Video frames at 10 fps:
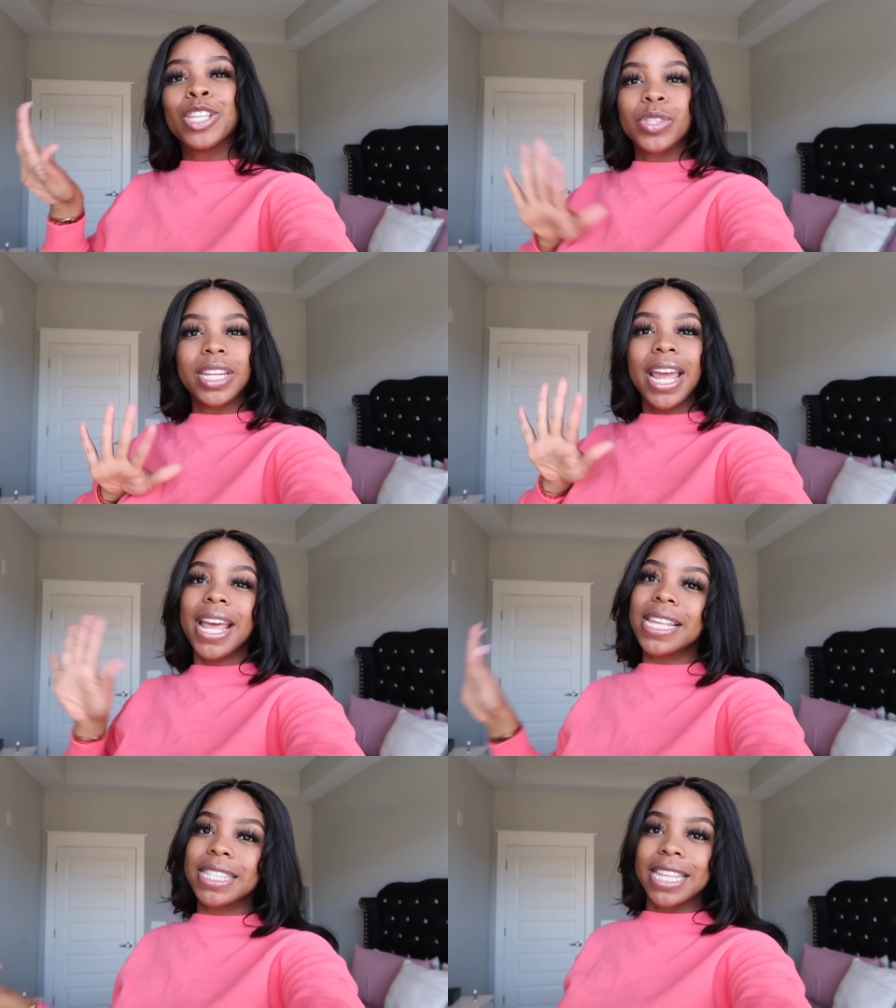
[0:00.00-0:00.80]
So
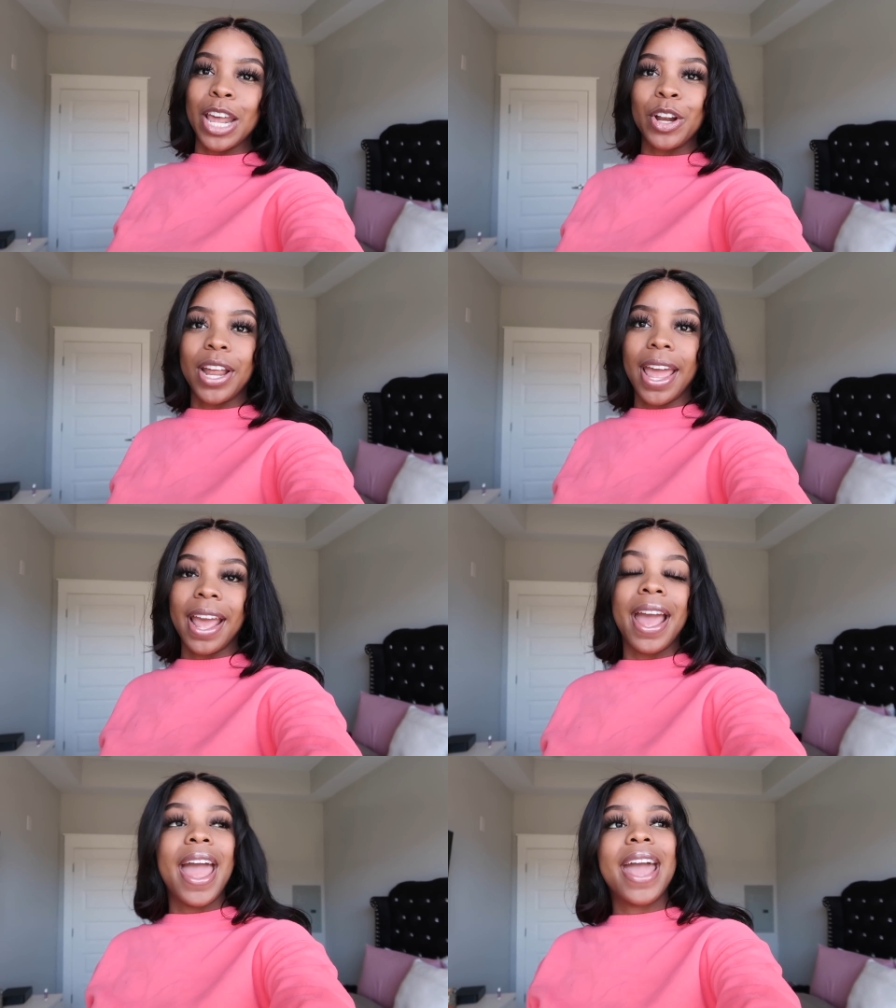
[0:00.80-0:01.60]
today is
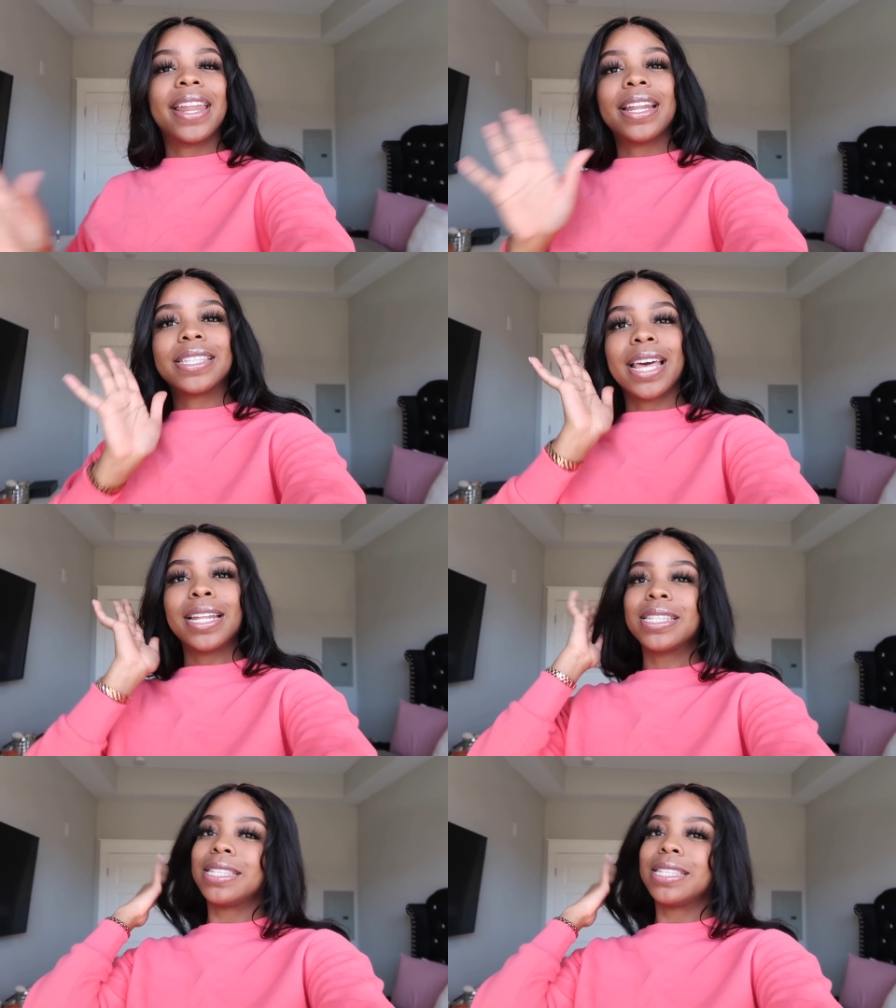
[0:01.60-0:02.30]
Saturday, and I decided